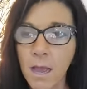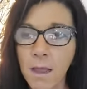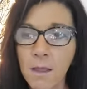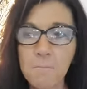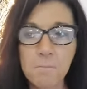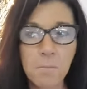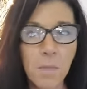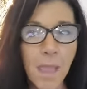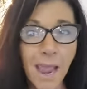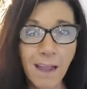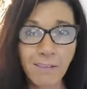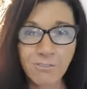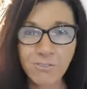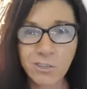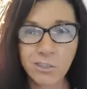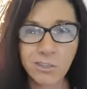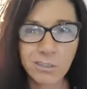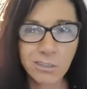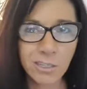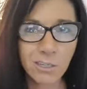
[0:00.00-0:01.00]
And
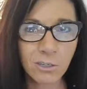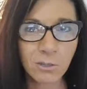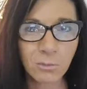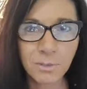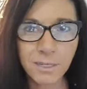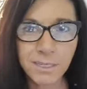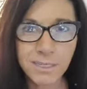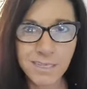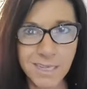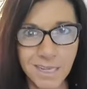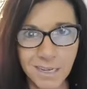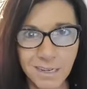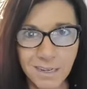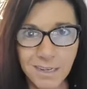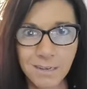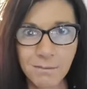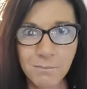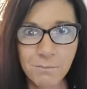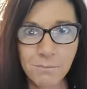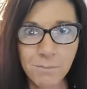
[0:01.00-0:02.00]
after a little bit of
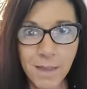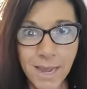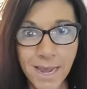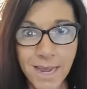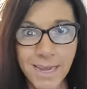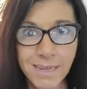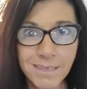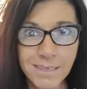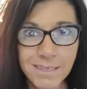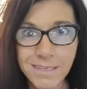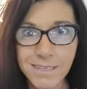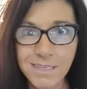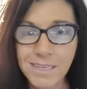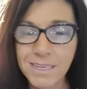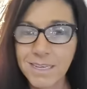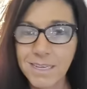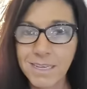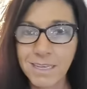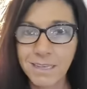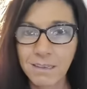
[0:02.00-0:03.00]
time passed,
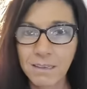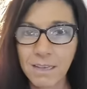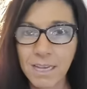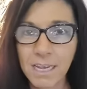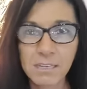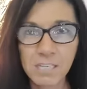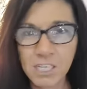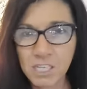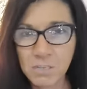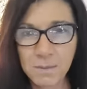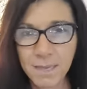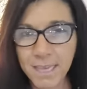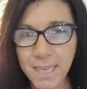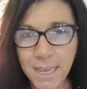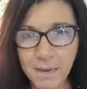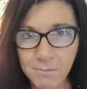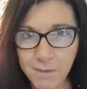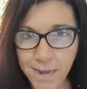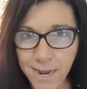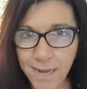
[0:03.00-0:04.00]
it just
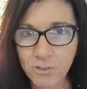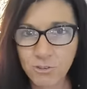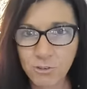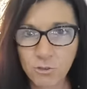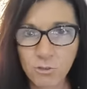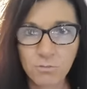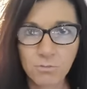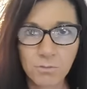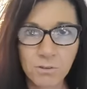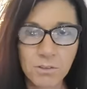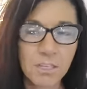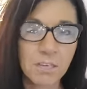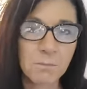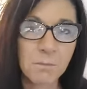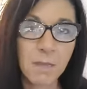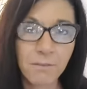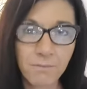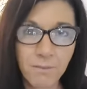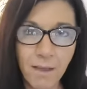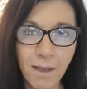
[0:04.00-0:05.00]
became natural for
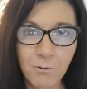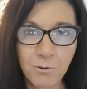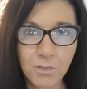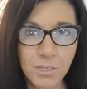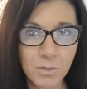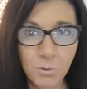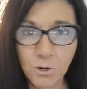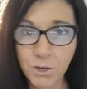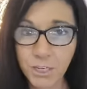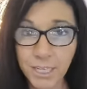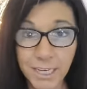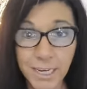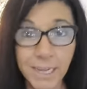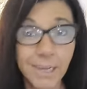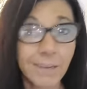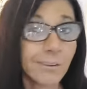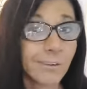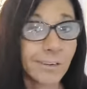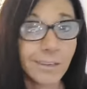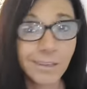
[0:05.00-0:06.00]
them. If I was working
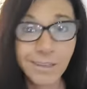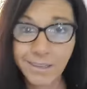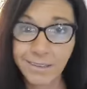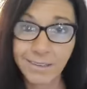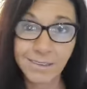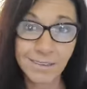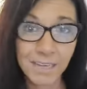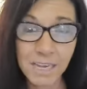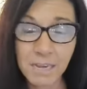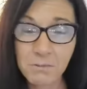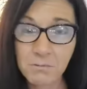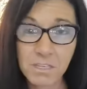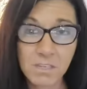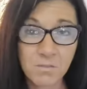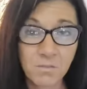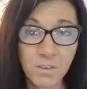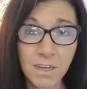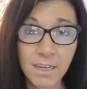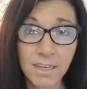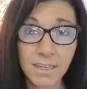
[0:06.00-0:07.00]
out, it
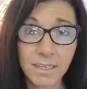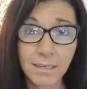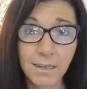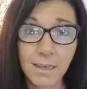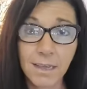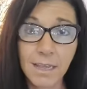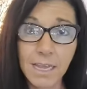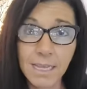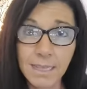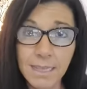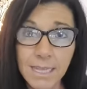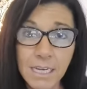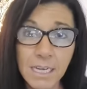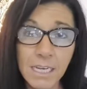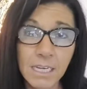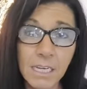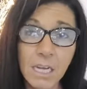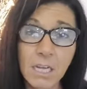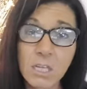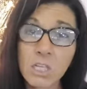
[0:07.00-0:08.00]
was fine. Then
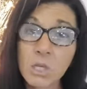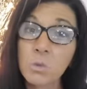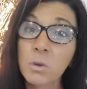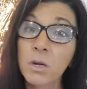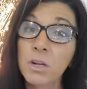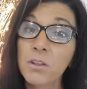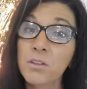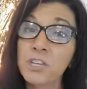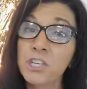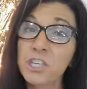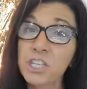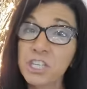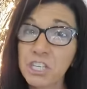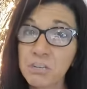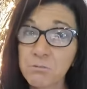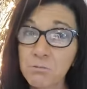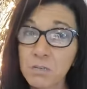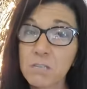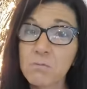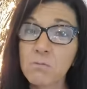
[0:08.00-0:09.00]
it got to where
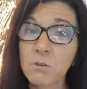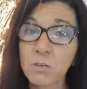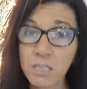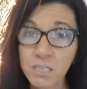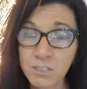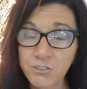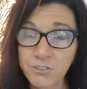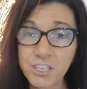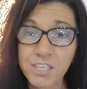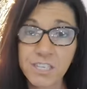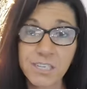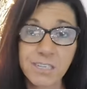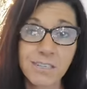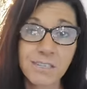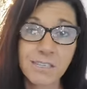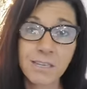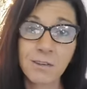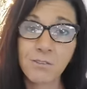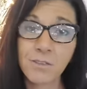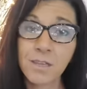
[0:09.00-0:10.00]
she was more
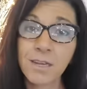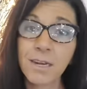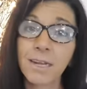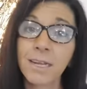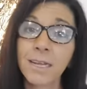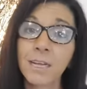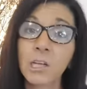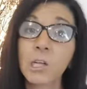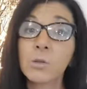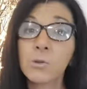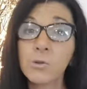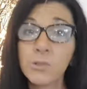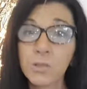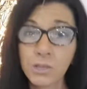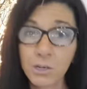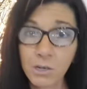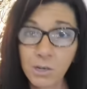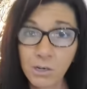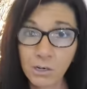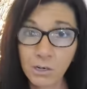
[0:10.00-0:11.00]
interested, so then I
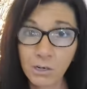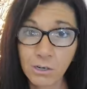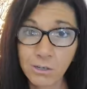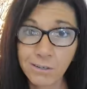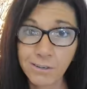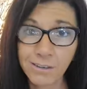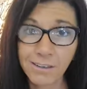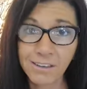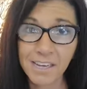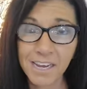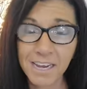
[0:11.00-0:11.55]
included her